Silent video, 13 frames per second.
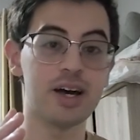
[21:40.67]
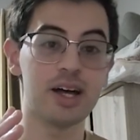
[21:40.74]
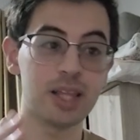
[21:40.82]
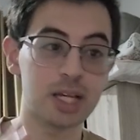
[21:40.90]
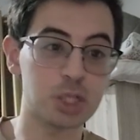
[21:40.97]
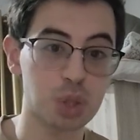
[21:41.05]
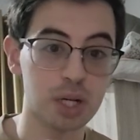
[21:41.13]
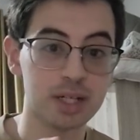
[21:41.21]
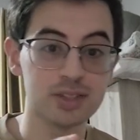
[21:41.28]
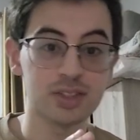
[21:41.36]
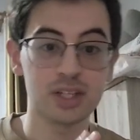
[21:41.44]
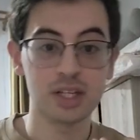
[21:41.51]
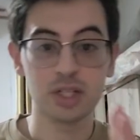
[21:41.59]

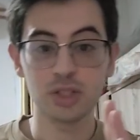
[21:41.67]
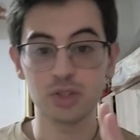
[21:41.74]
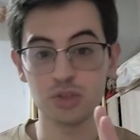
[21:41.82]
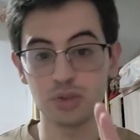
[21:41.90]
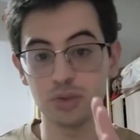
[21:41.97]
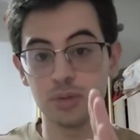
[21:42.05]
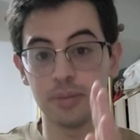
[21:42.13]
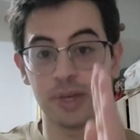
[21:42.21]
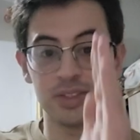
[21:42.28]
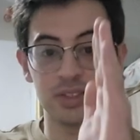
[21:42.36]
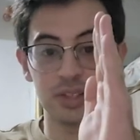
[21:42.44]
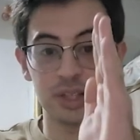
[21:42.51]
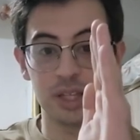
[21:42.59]
electrons to
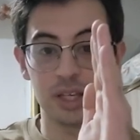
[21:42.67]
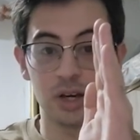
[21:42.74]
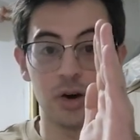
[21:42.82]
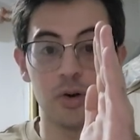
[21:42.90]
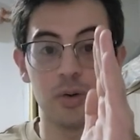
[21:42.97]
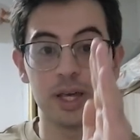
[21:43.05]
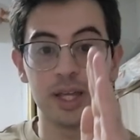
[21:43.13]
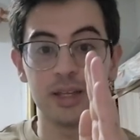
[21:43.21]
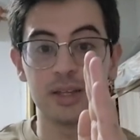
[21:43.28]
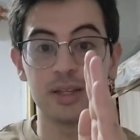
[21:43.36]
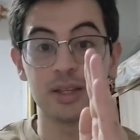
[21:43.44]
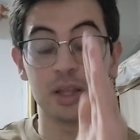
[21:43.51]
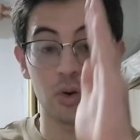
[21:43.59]
basically go
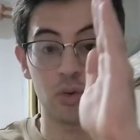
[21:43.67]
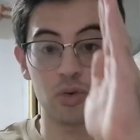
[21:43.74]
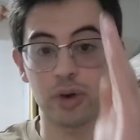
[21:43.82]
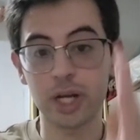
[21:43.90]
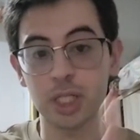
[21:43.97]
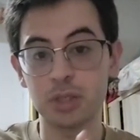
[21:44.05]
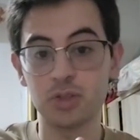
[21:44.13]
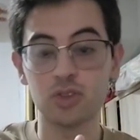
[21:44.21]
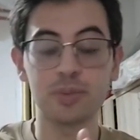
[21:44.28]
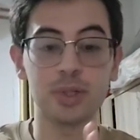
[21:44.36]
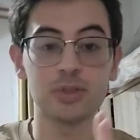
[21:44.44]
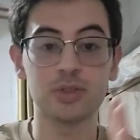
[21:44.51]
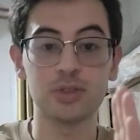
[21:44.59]
in the direction they're
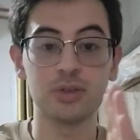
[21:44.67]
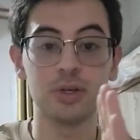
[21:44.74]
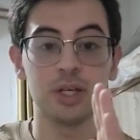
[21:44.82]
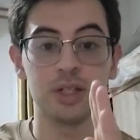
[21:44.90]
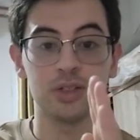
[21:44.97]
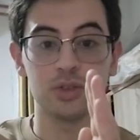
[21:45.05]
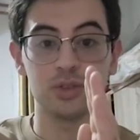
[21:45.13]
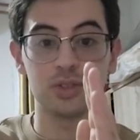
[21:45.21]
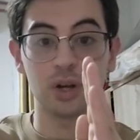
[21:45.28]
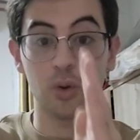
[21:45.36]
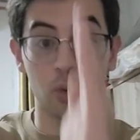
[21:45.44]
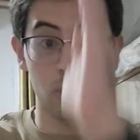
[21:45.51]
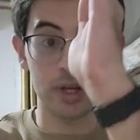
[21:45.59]
supposed to. So he's
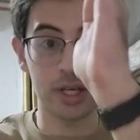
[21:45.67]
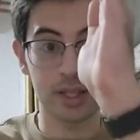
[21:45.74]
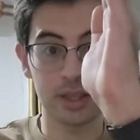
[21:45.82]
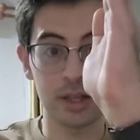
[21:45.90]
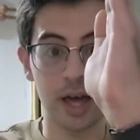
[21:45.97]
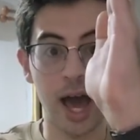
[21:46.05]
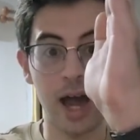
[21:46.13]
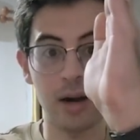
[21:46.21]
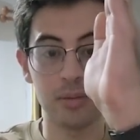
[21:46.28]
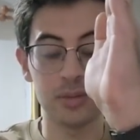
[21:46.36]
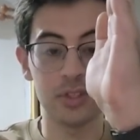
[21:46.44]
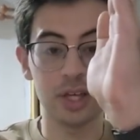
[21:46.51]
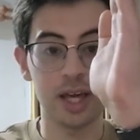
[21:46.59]
going to orient the
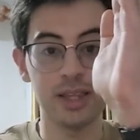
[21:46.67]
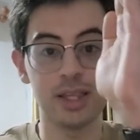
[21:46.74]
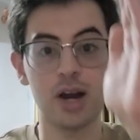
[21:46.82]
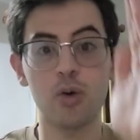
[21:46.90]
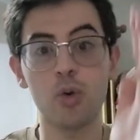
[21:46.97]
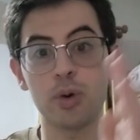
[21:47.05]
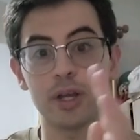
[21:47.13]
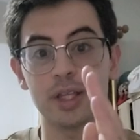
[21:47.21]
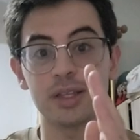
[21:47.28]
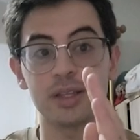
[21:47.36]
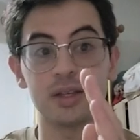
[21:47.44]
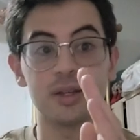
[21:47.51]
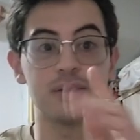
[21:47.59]
atoms, and that'll
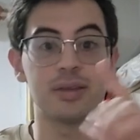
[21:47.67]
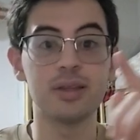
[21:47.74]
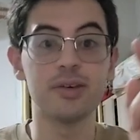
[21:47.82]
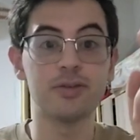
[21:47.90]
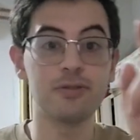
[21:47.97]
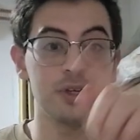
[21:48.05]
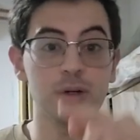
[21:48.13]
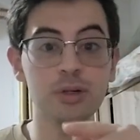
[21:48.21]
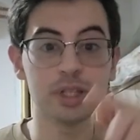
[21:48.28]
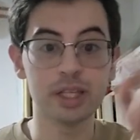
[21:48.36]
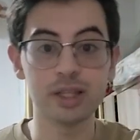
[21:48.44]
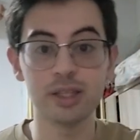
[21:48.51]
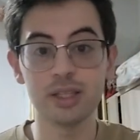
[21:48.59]
orient the
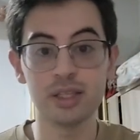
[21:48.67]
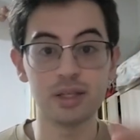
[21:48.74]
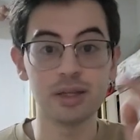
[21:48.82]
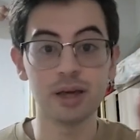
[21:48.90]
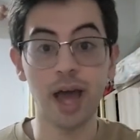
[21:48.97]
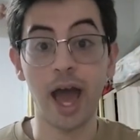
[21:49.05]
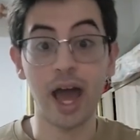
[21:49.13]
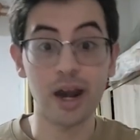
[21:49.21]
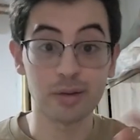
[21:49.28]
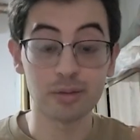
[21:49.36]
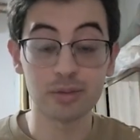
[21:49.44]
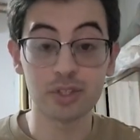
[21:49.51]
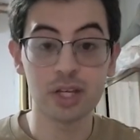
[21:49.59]
field in the
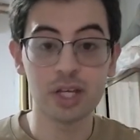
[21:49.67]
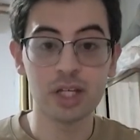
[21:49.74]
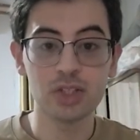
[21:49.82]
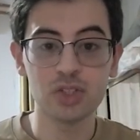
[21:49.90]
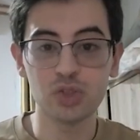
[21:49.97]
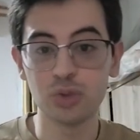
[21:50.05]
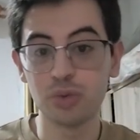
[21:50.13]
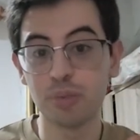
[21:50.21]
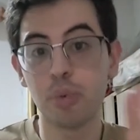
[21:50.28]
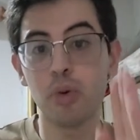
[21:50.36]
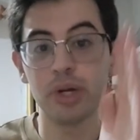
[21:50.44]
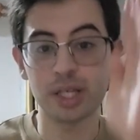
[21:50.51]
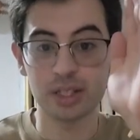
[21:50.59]
atoms to
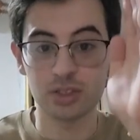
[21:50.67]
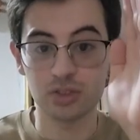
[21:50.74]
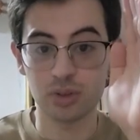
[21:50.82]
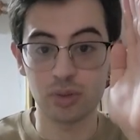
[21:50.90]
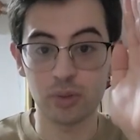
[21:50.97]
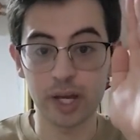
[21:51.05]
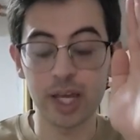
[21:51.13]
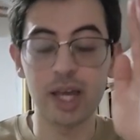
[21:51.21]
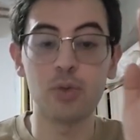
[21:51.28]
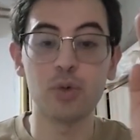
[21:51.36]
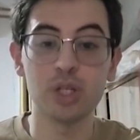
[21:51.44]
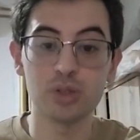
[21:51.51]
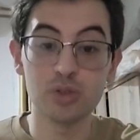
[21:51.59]
point in a certain way.
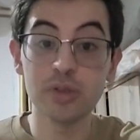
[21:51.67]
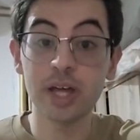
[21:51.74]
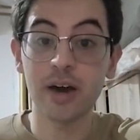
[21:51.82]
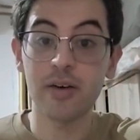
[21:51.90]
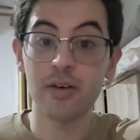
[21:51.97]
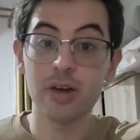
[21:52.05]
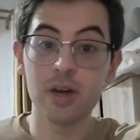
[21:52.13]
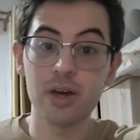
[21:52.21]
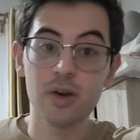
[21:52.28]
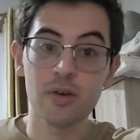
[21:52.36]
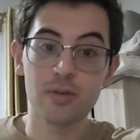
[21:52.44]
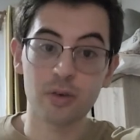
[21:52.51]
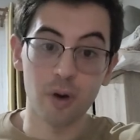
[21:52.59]
And when you do that
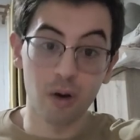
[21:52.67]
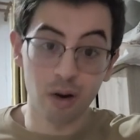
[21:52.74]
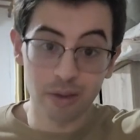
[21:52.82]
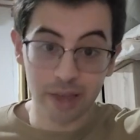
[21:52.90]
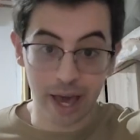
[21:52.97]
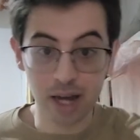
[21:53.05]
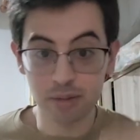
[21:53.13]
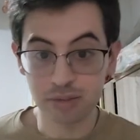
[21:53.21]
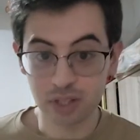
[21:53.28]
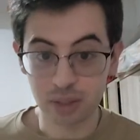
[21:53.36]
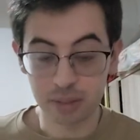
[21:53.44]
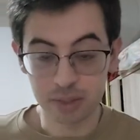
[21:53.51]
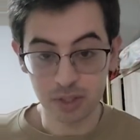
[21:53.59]
for all the
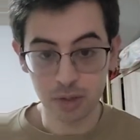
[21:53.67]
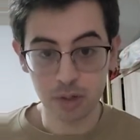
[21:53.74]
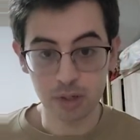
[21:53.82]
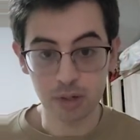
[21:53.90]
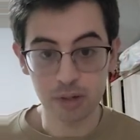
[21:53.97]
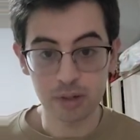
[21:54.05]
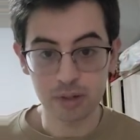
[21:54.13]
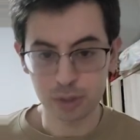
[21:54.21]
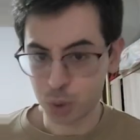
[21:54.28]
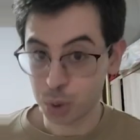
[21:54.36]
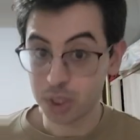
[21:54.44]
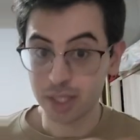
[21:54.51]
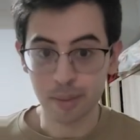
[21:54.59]
atoms in the material,
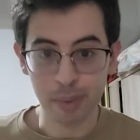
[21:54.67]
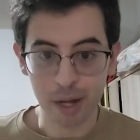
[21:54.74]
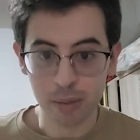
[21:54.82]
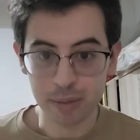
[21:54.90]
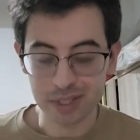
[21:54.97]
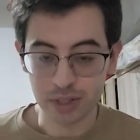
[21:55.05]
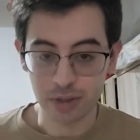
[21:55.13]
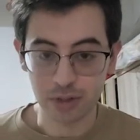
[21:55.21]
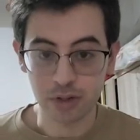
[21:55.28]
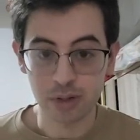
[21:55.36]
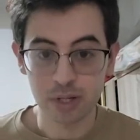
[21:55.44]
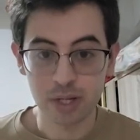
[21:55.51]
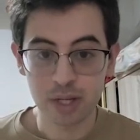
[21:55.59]
usually a metal
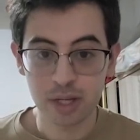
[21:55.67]
material,